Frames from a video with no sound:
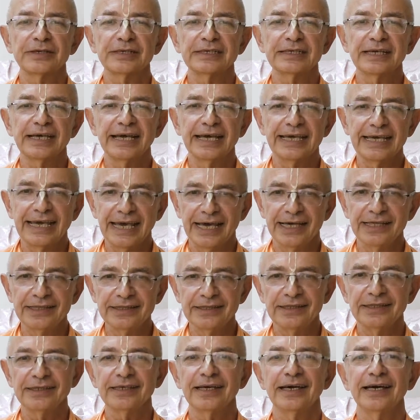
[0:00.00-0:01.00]

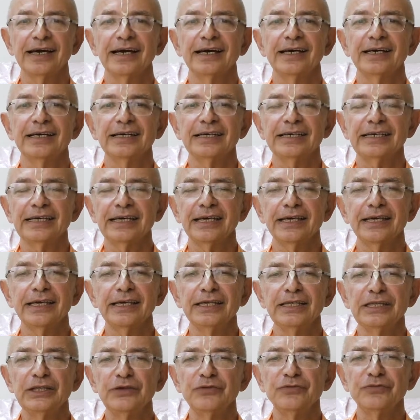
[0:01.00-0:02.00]
again,
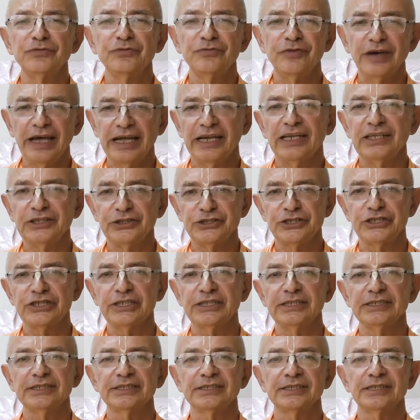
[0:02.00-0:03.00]
in a very
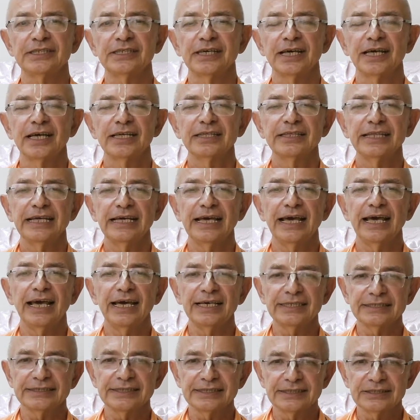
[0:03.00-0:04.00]
gist, the
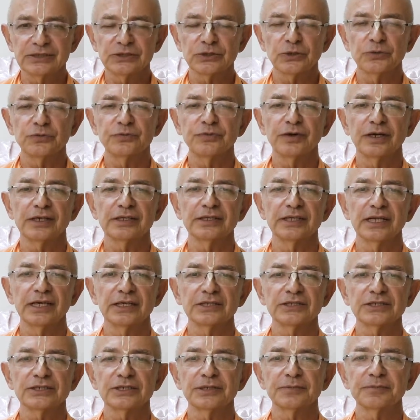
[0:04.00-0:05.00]
essence of
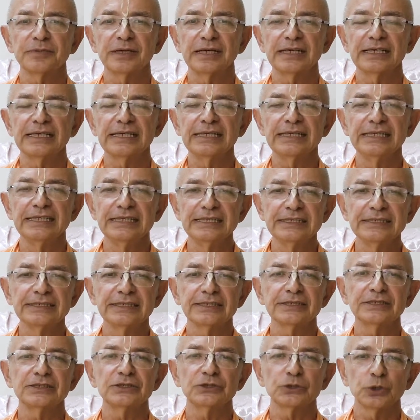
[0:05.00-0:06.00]
Varnashama is
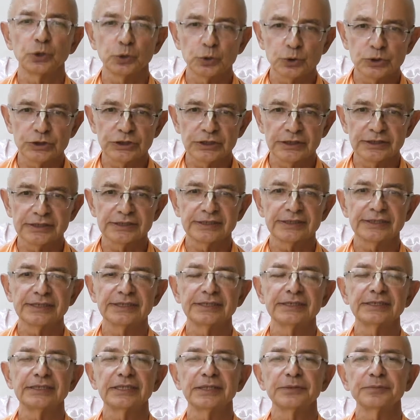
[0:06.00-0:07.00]
a social
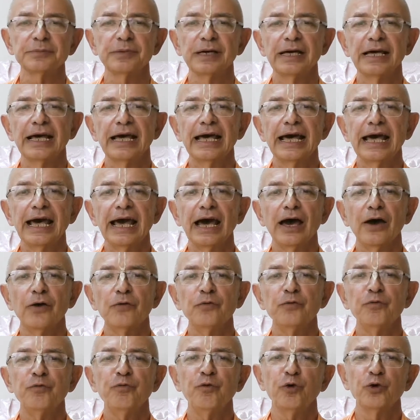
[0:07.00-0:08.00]
system
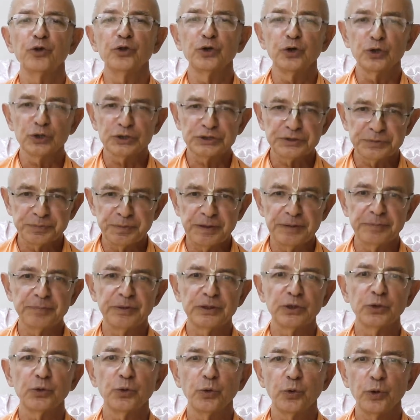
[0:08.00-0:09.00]
for those
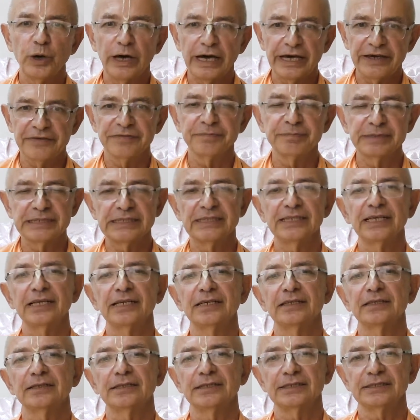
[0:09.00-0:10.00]
people who have
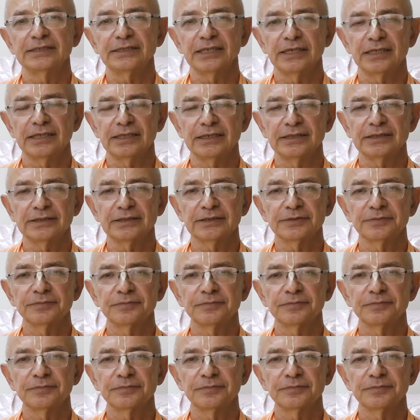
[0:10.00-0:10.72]
material desires.